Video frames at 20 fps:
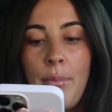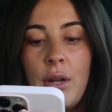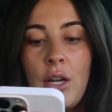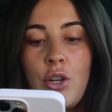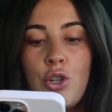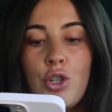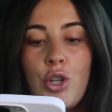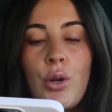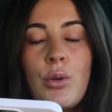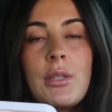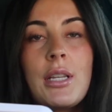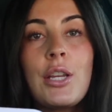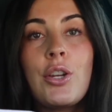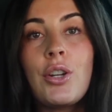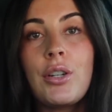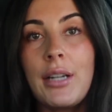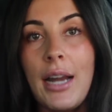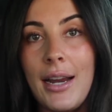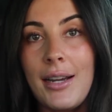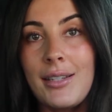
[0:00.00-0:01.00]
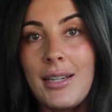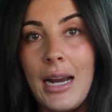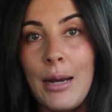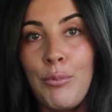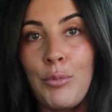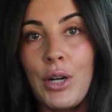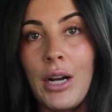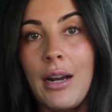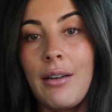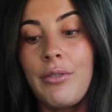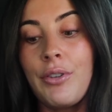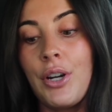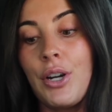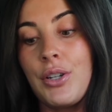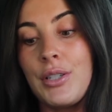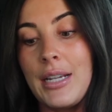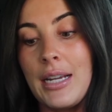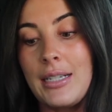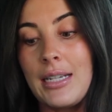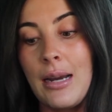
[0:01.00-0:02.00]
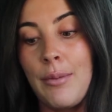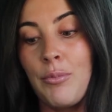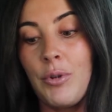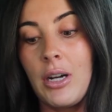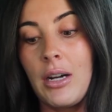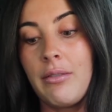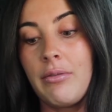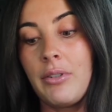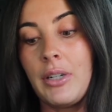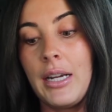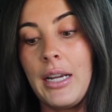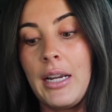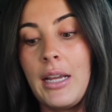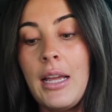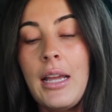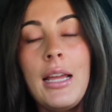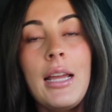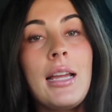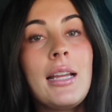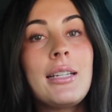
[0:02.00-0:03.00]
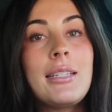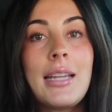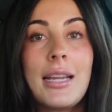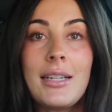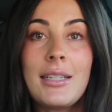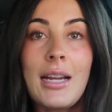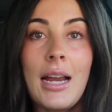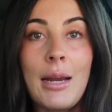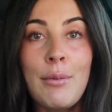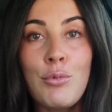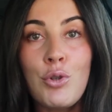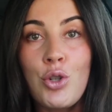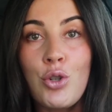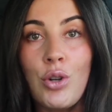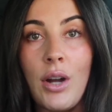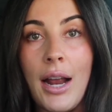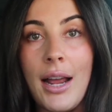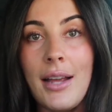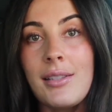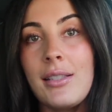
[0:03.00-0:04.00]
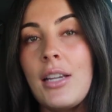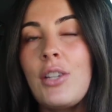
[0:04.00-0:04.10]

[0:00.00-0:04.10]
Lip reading: But it shows like your nighttime recovery, your daytime recovery, daytime stress.